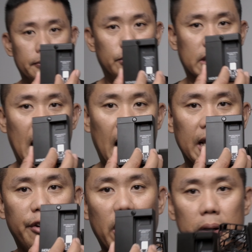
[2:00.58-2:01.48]
which I
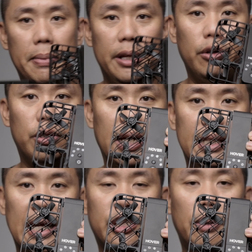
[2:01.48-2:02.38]
highly recommend you to get
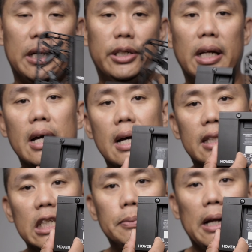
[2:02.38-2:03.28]
the extra battery.
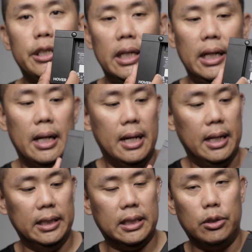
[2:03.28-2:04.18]
This battery
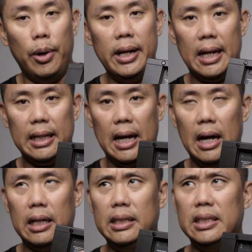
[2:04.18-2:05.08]
is going at
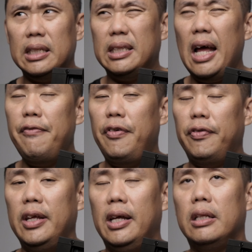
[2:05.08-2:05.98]
is a
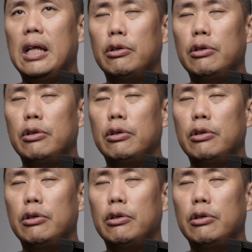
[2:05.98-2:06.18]
1050